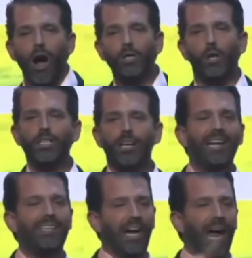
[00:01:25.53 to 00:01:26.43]
Hunter
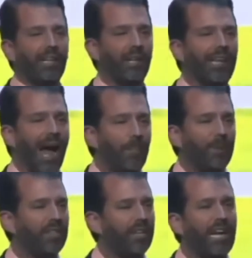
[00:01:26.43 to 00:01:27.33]
did exactly the
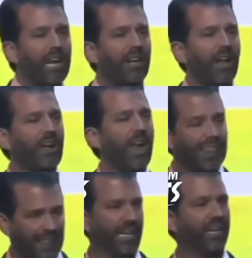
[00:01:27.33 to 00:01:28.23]
opposite. He had
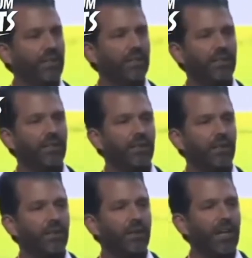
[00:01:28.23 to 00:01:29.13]
done nothing,
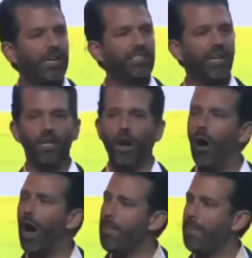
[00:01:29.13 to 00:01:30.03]
and he said,
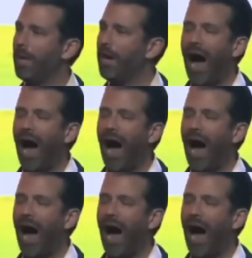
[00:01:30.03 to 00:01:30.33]
you know what?